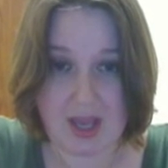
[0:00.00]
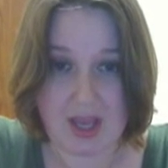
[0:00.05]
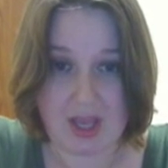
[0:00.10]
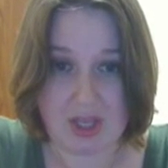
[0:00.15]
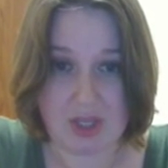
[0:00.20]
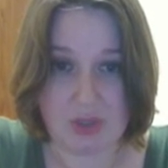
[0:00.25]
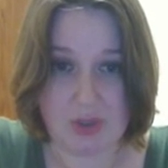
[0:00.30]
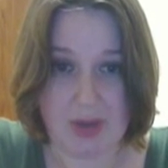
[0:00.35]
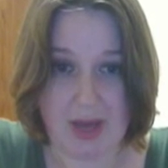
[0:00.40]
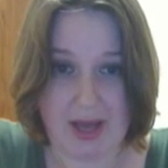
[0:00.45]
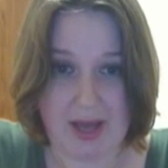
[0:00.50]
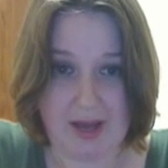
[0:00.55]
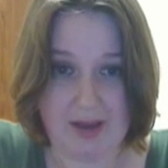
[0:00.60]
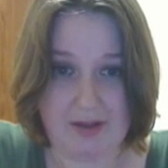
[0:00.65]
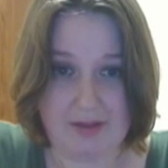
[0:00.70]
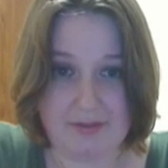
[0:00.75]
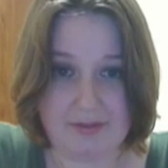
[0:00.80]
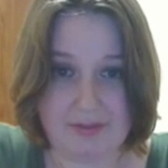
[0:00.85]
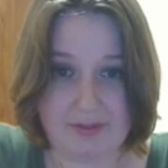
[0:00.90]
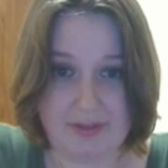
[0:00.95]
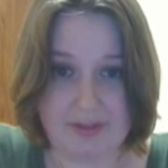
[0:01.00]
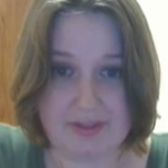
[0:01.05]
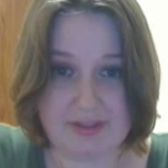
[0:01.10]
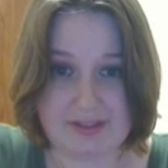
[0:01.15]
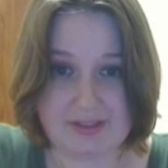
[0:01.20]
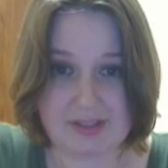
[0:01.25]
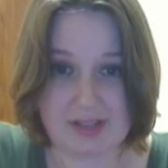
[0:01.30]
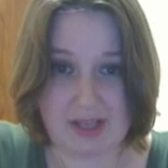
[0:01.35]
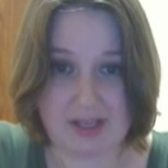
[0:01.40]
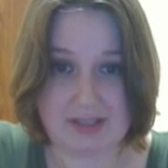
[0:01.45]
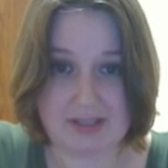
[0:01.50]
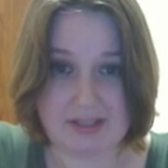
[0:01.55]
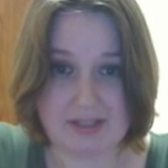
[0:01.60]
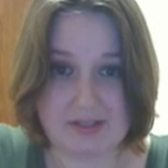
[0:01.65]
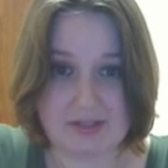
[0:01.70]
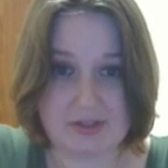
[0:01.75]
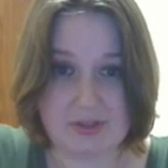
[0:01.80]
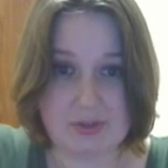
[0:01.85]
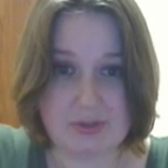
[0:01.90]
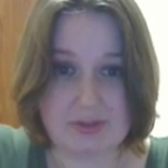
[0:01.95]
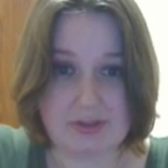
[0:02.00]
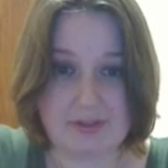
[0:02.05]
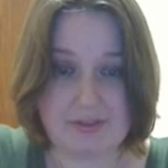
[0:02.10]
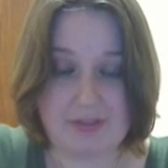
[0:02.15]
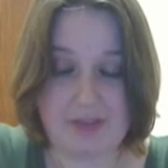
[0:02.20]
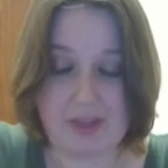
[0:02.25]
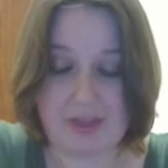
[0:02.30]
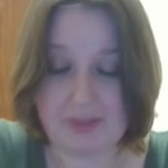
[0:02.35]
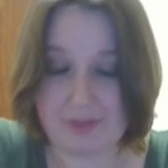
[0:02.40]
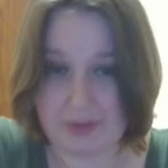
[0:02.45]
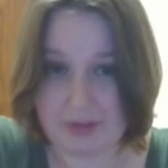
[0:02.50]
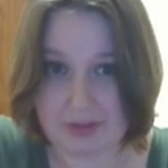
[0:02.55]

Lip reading: You have the scientist who's a faithful